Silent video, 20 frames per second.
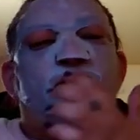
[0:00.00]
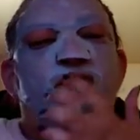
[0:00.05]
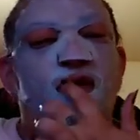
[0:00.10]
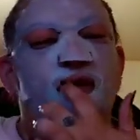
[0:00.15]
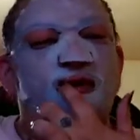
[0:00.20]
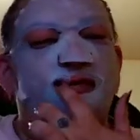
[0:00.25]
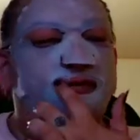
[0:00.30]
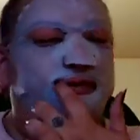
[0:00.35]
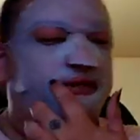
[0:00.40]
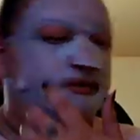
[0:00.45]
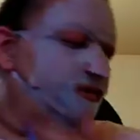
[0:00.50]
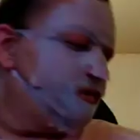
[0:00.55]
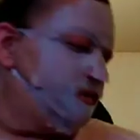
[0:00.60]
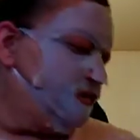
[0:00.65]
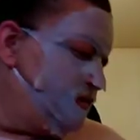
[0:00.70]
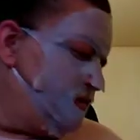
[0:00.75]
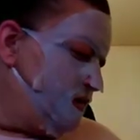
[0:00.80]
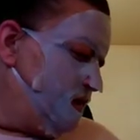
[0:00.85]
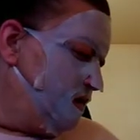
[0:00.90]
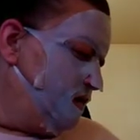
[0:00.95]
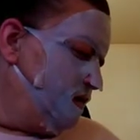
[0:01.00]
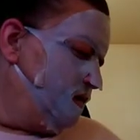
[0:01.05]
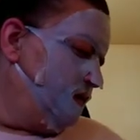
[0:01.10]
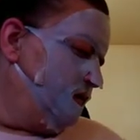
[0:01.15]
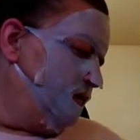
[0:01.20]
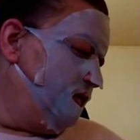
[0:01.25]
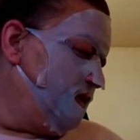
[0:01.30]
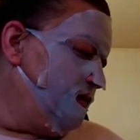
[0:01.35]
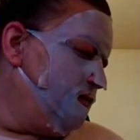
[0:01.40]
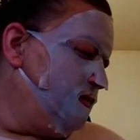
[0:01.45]
So I was just trying to
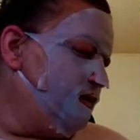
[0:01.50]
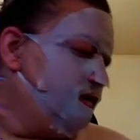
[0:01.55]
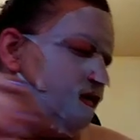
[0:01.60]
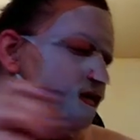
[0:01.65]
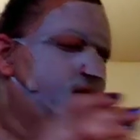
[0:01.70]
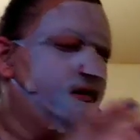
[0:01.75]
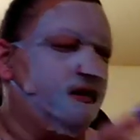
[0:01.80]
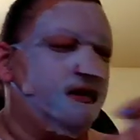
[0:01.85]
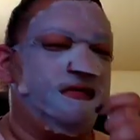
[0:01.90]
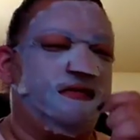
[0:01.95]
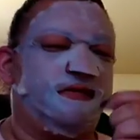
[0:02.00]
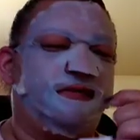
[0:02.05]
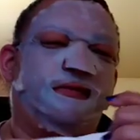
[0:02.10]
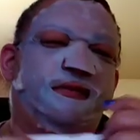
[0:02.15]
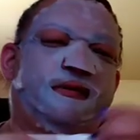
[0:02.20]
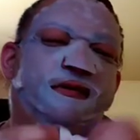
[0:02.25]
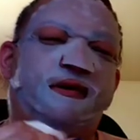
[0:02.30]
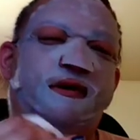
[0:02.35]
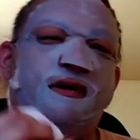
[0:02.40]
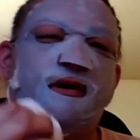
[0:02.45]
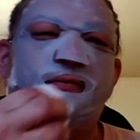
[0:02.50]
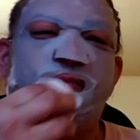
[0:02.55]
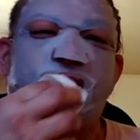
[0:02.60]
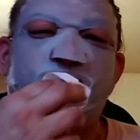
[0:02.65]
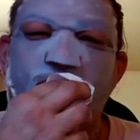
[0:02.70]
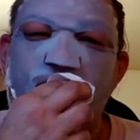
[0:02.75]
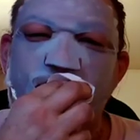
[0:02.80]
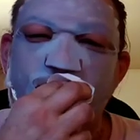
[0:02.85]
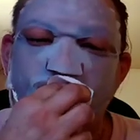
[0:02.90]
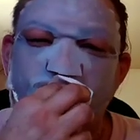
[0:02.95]
do that myself, but the
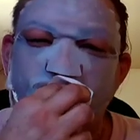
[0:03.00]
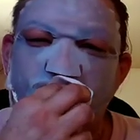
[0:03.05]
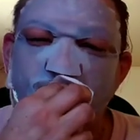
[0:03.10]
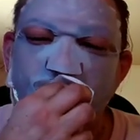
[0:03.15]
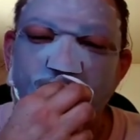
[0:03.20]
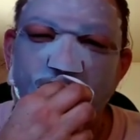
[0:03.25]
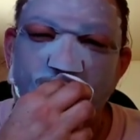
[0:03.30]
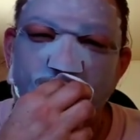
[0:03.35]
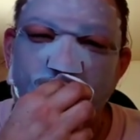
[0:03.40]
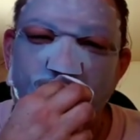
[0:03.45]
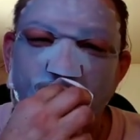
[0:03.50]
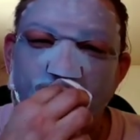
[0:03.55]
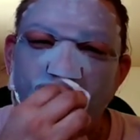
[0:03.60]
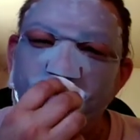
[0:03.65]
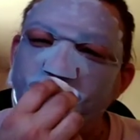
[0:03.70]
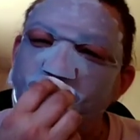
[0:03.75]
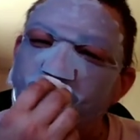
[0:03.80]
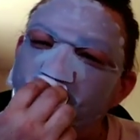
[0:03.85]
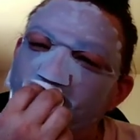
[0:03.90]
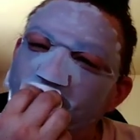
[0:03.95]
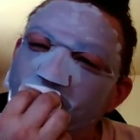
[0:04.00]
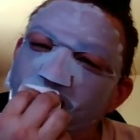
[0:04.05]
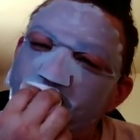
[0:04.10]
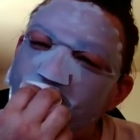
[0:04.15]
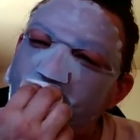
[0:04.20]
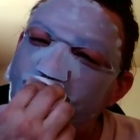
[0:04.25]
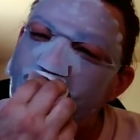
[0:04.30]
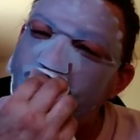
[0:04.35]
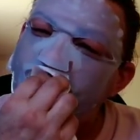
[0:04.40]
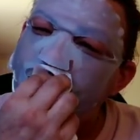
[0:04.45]
company wasn't pleased that I was
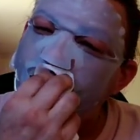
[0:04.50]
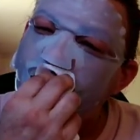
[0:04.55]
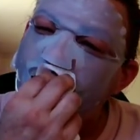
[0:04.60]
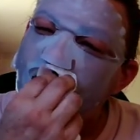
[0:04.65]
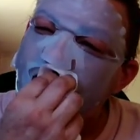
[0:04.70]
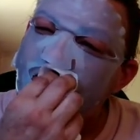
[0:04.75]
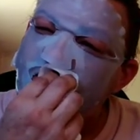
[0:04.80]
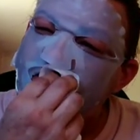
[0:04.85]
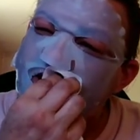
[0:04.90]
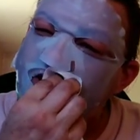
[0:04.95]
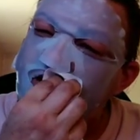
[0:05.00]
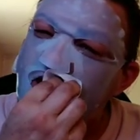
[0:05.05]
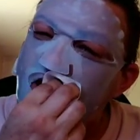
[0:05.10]
fumbling too much.